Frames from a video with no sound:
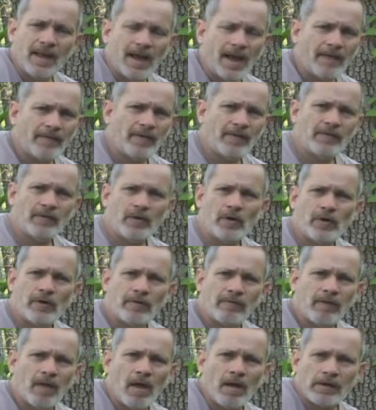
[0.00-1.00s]
I've even heard
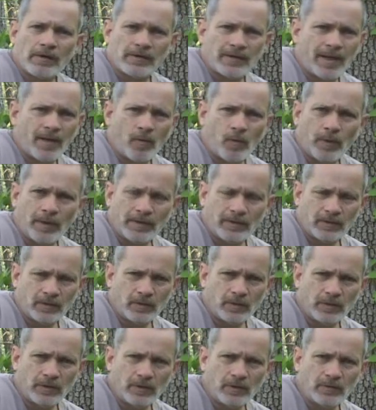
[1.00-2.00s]
of loggers out west
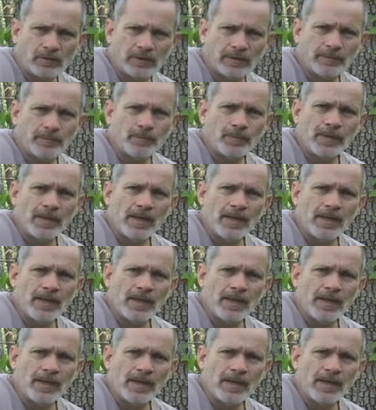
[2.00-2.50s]
who use it.